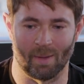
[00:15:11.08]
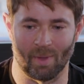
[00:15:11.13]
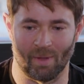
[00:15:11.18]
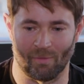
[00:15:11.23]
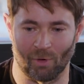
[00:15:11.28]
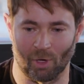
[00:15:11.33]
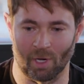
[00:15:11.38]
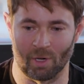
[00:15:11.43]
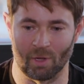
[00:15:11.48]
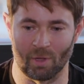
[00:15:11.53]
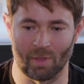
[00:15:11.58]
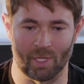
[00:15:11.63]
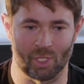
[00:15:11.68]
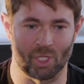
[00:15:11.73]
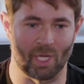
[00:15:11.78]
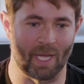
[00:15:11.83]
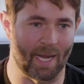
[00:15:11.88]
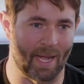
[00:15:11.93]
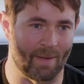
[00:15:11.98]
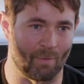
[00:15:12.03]
If you're going to do
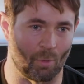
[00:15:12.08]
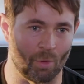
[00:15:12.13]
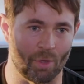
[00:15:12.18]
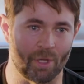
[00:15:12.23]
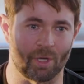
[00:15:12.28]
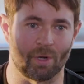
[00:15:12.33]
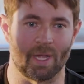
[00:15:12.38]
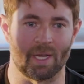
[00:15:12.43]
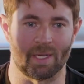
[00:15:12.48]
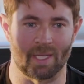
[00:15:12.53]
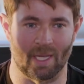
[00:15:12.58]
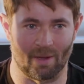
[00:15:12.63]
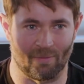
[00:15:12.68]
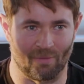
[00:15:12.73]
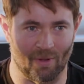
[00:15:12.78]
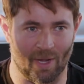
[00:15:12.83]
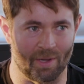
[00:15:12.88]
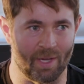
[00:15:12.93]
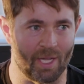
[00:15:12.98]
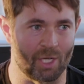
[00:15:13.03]
this, you got to have a really great data
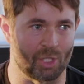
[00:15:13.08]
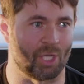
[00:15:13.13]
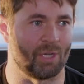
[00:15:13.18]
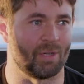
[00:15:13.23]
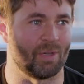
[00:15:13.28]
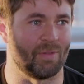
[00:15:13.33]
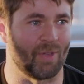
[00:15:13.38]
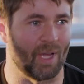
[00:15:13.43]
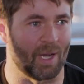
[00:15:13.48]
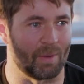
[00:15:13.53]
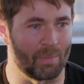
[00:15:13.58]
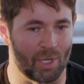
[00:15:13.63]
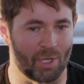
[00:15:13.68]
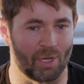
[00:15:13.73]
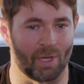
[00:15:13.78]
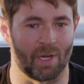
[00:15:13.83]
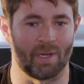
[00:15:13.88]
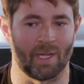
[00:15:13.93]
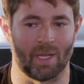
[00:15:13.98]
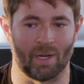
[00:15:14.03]
foundation. You've got to be
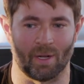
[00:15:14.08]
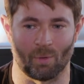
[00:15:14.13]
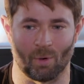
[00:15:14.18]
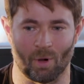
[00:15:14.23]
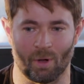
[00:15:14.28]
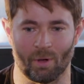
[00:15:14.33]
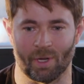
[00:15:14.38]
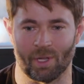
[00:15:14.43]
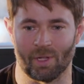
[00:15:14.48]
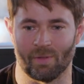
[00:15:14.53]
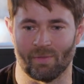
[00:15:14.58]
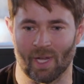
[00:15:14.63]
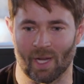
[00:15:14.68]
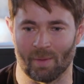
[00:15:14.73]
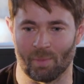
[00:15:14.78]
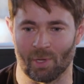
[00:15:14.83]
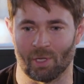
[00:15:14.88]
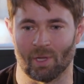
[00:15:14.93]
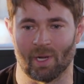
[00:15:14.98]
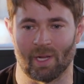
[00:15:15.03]
good at data quality. You've
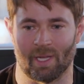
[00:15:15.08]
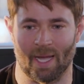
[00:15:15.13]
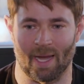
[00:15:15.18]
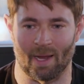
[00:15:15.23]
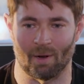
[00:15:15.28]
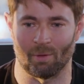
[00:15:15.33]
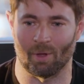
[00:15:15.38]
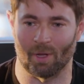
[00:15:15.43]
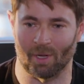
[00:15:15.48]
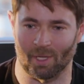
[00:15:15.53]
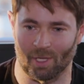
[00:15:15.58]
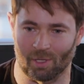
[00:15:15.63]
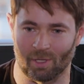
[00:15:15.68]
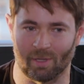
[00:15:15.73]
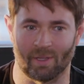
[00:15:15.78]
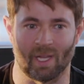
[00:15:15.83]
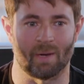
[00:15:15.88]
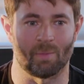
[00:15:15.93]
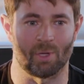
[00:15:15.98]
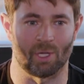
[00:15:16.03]
got to be good at
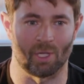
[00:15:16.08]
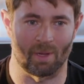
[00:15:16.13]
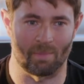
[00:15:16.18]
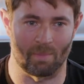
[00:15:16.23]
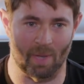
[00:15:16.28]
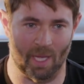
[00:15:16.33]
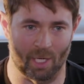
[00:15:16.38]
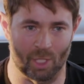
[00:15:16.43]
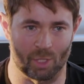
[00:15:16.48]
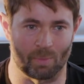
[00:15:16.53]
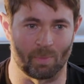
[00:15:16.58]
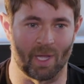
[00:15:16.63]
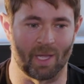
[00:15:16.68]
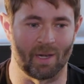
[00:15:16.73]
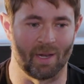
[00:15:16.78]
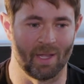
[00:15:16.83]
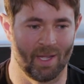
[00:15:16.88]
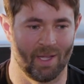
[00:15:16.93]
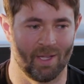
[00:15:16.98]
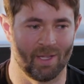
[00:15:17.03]
cataloging. You've got to be good at
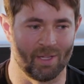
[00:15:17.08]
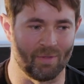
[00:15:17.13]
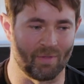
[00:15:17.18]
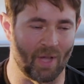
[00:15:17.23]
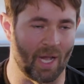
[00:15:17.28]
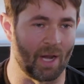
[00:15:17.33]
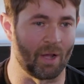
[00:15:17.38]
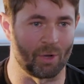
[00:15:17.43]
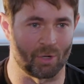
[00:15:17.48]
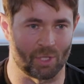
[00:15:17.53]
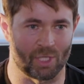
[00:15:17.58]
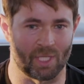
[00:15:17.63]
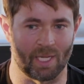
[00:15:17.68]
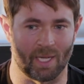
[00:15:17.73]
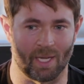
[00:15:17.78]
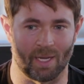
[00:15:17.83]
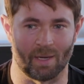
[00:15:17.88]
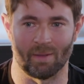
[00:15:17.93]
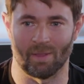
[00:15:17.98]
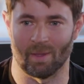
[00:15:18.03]
management. You've got to
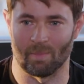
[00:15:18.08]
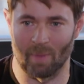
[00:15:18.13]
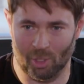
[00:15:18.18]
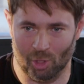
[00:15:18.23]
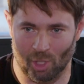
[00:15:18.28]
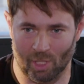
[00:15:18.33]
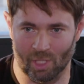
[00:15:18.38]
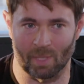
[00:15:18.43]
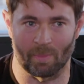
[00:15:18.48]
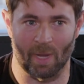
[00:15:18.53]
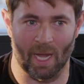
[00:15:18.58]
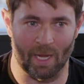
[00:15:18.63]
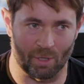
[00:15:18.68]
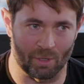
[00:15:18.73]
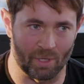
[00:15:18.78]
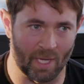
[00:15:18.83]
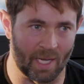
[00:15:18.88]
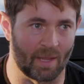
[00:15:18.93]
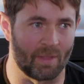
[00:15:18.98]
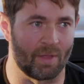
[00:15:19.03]
understand the metrics about
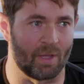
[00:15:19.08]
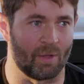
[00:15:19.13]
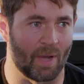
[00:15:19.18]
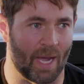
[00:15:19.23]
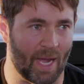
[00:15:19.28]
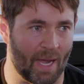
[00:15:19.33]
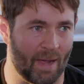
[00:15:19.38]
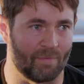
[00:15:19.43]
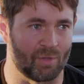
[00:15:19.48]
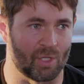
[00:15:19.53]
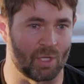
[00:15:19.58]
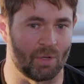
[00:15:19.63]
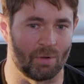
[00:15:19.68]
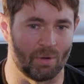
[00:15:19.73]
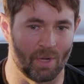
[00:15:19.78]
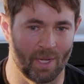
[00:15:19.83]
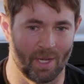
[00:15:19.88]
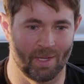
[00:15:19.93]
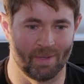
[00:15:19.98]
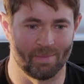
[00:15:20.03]
your data that you have.
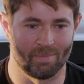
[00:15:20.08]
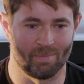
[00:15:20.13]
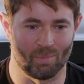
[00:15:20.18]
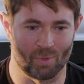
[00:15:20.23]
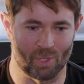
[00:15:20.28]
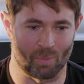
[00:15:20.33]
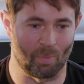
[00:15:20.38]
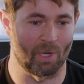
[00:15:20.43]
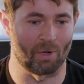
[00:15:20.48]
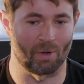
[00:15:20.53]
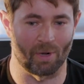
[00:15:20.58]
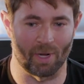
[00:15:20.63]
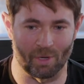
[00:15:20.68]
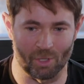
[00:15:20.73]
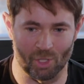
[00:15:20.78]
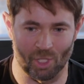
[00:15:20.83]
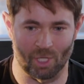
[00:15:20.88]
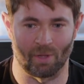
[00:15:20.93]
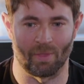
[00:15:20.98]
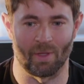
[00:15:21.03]
So spend your
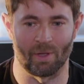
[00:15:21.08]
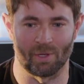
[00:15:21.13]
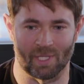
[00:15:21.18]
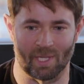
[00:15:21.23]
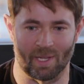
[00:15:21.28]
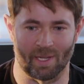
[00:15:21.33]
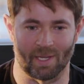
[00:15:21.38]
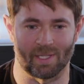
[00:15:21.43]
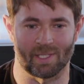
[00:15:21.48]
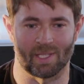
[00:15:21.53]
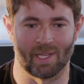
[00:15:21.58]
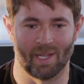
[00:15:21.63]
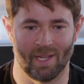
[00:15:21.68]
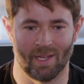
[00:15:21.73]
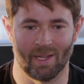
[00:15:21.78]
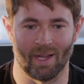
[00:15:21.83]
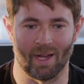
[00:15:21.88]
energy on those things.